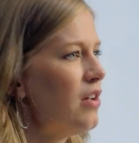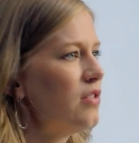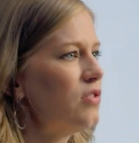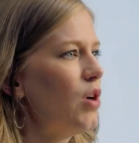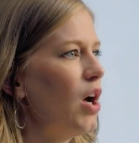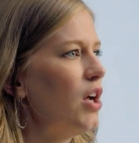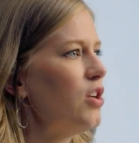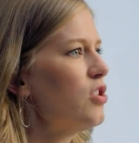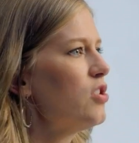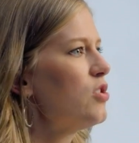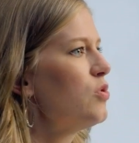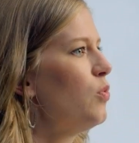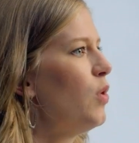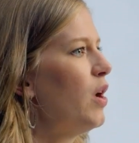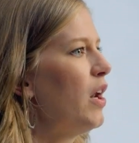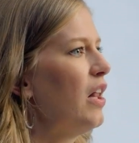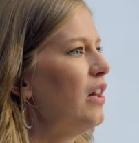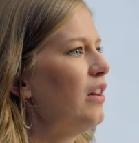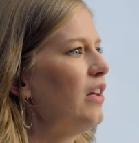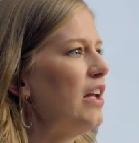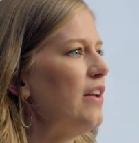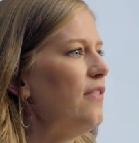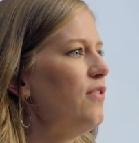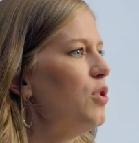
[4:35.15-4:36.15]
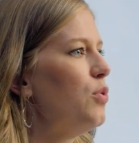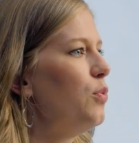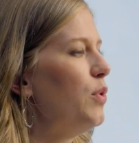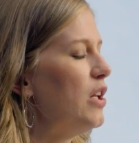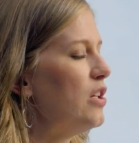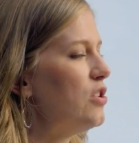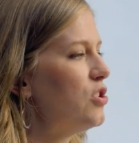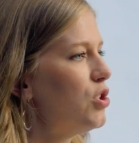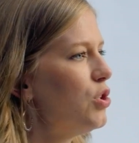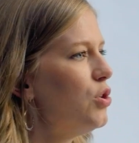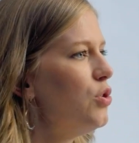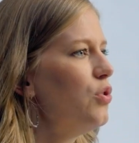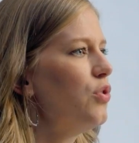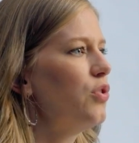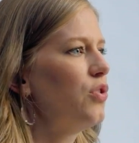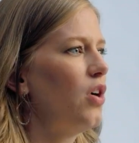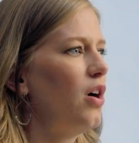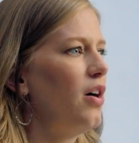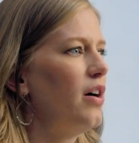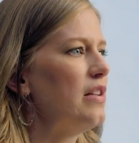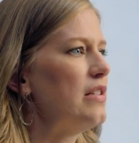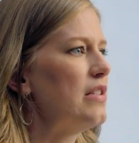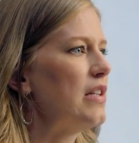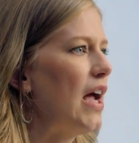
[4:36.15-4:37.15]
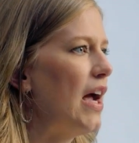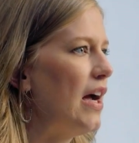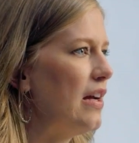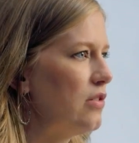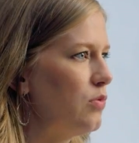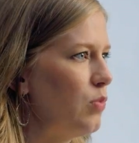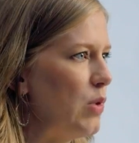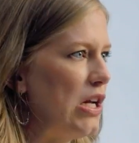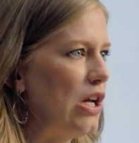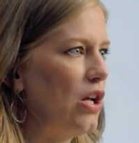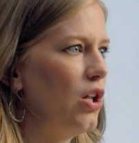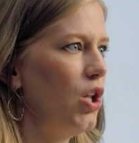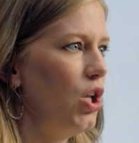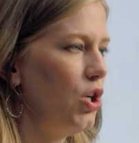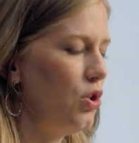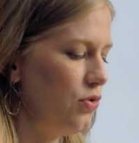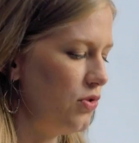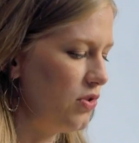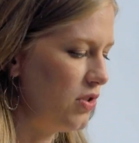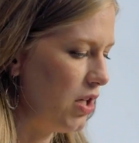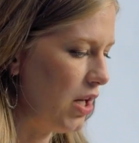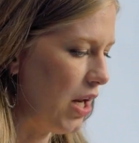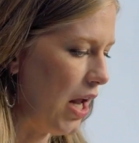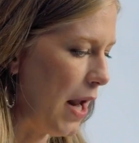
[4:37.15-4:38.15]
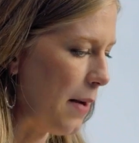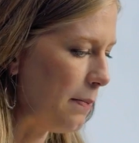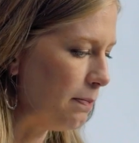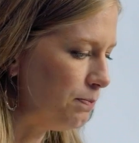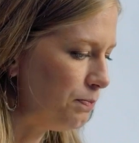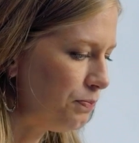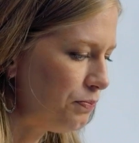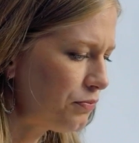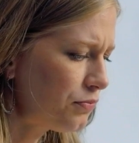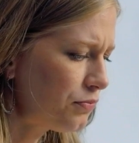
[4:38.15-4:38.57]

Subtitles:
So I just want to leave you with two thoughts as we close today.